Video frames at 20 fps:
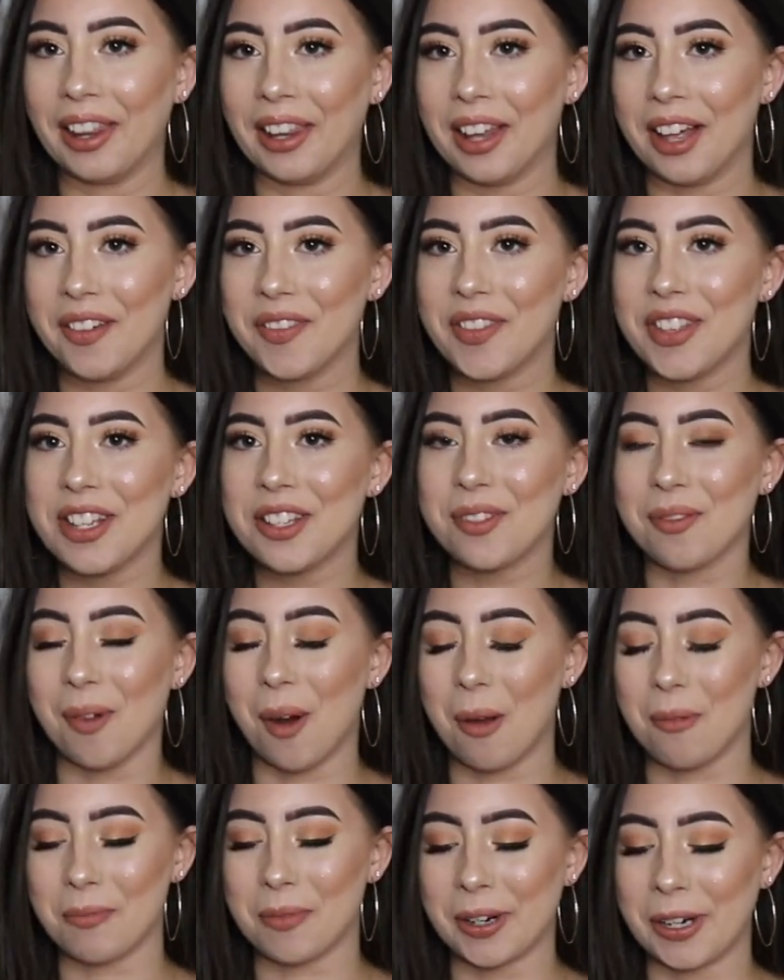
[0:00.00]
love this
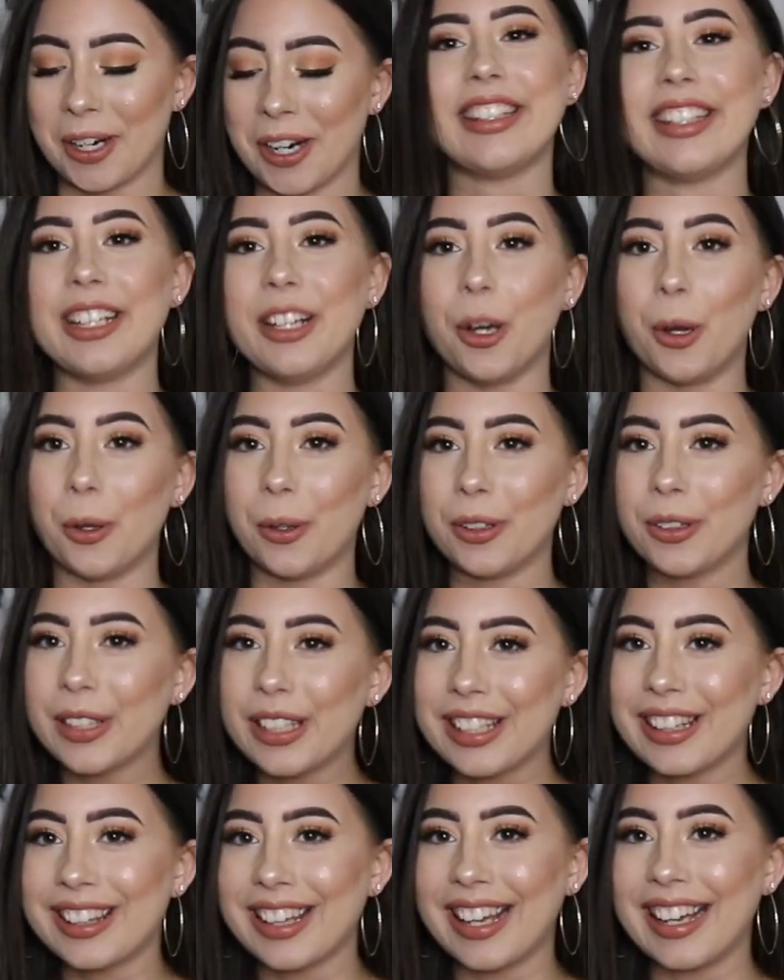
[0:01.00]
romper. The
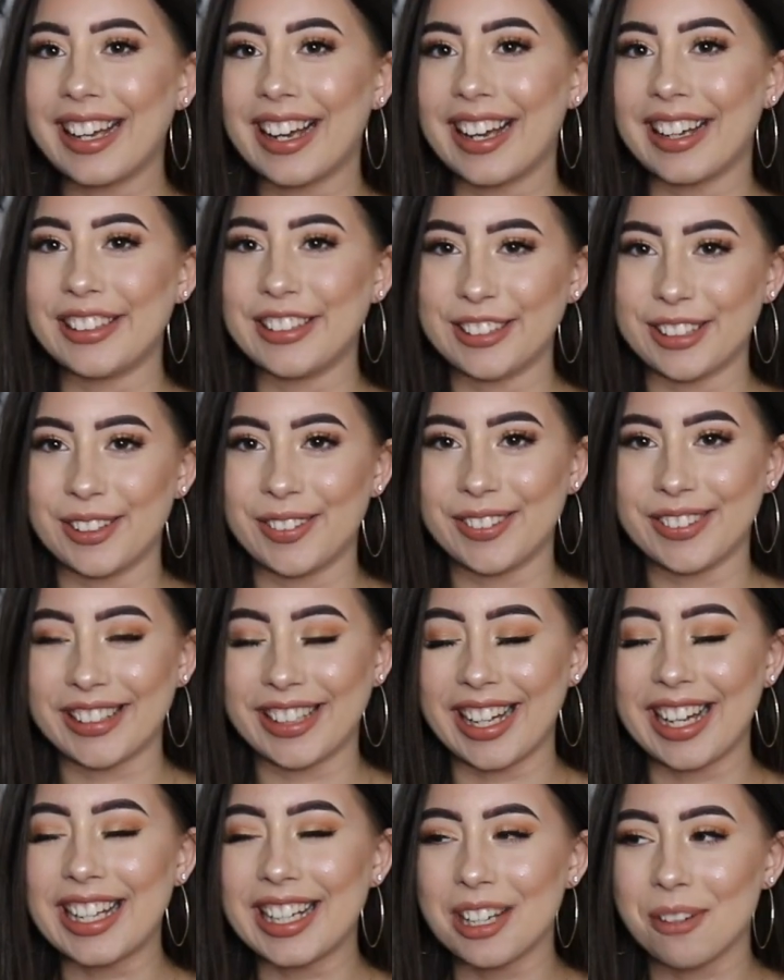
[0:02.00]
only thing I don't
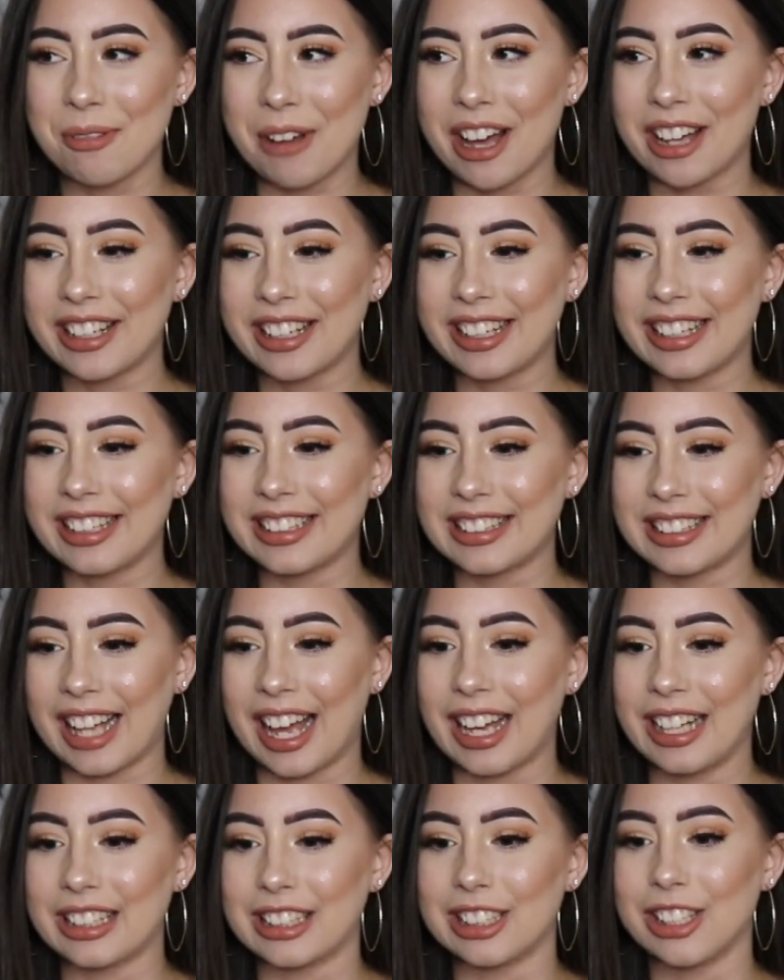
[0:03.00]
like about it is
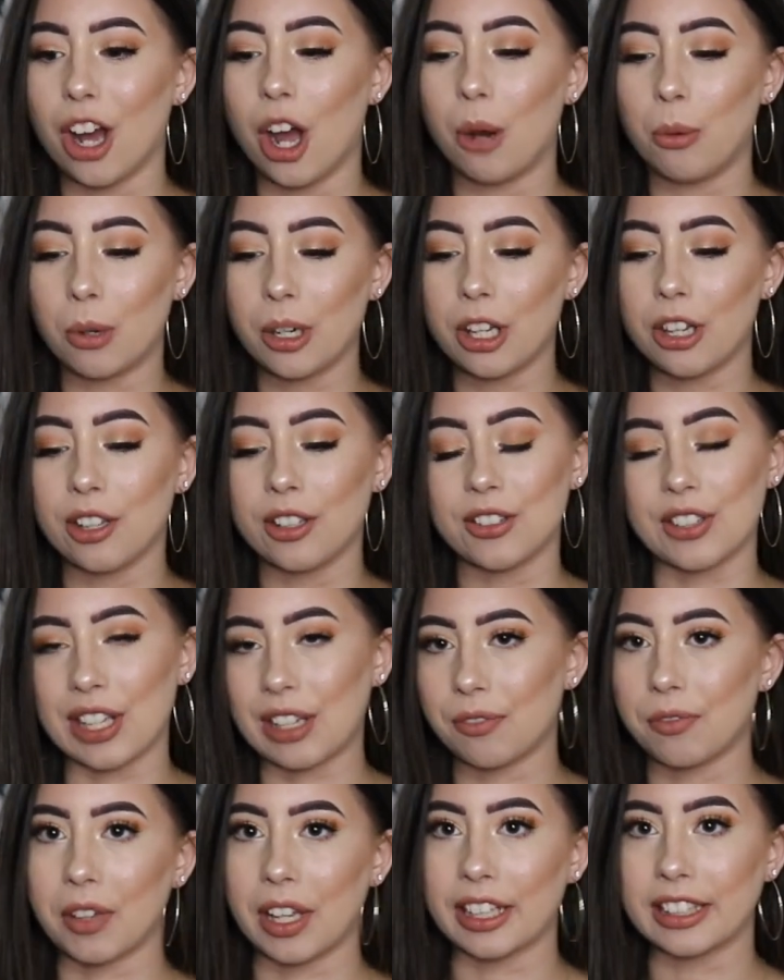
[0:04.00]
that it's not one of those
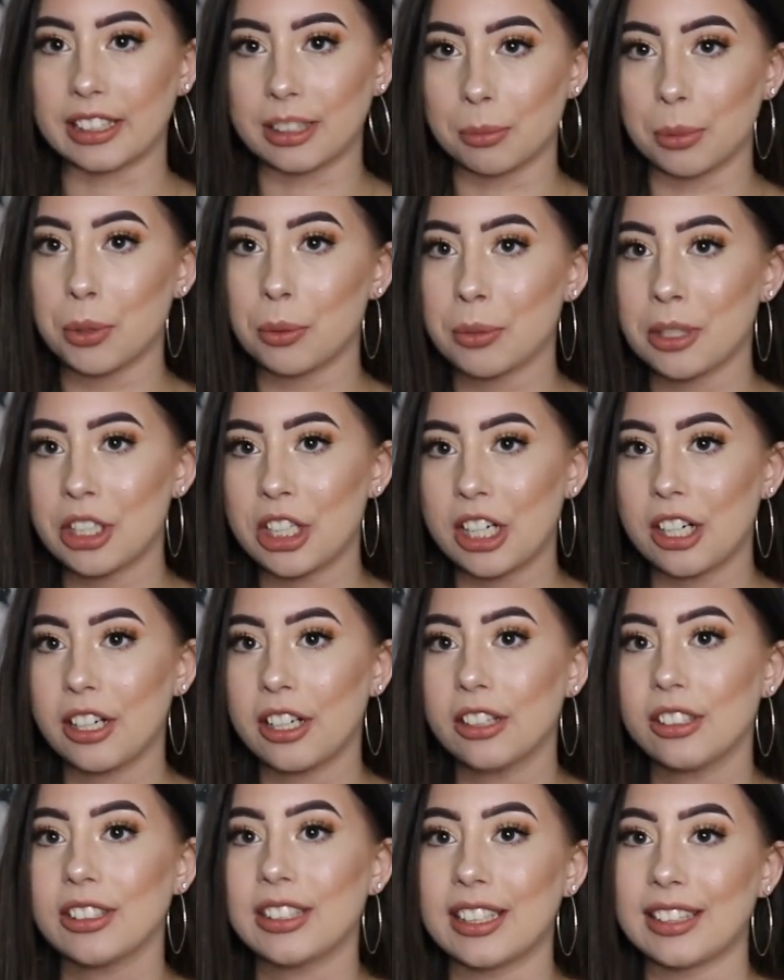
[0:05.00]
like flexible
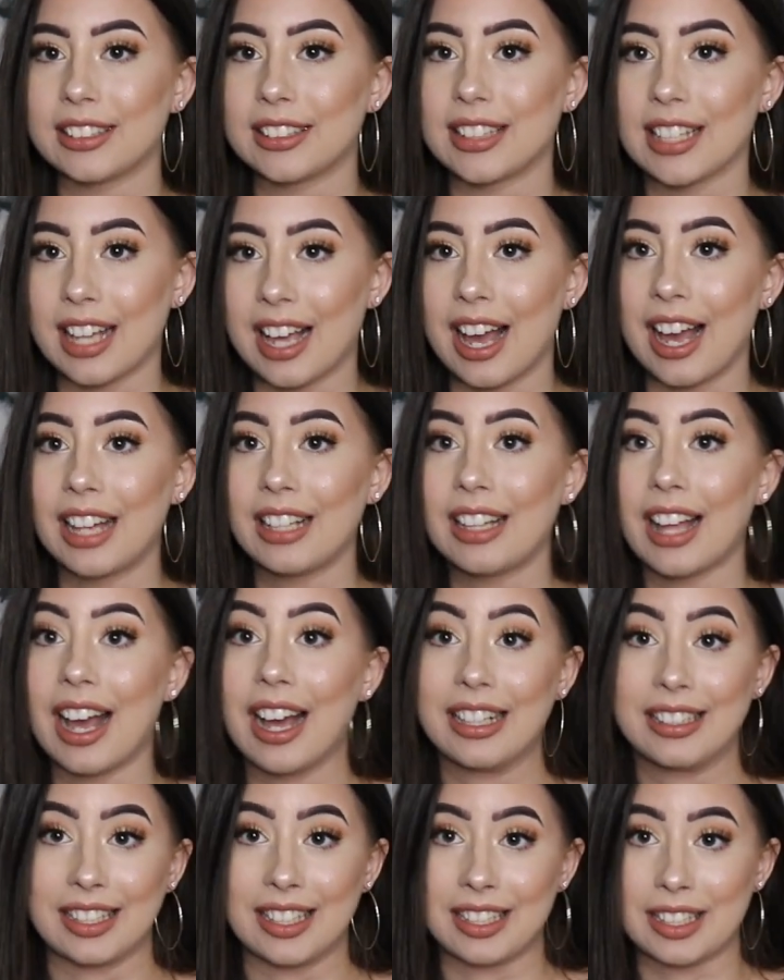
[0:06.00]
materials. It's the kind that
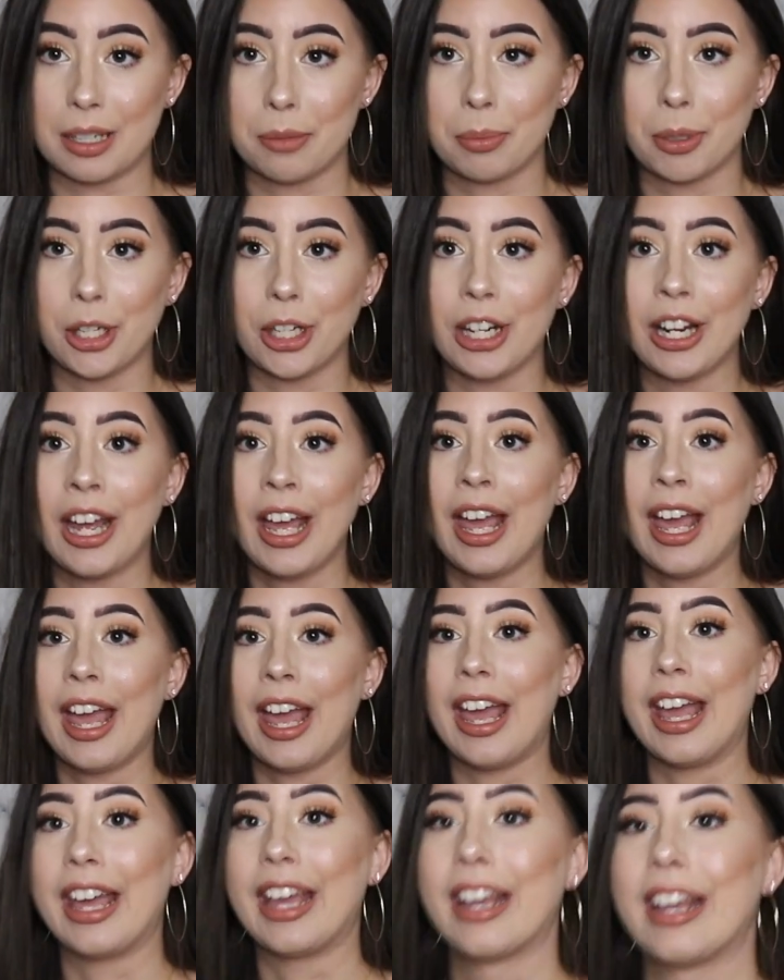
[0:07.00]
has a zipper
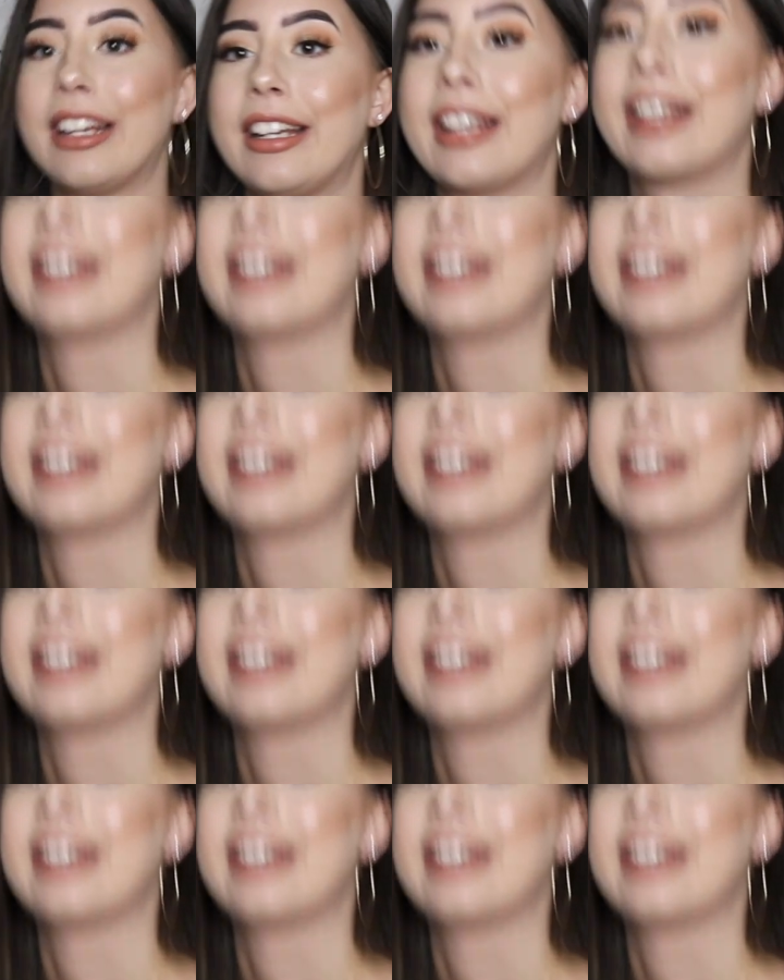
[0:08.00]
and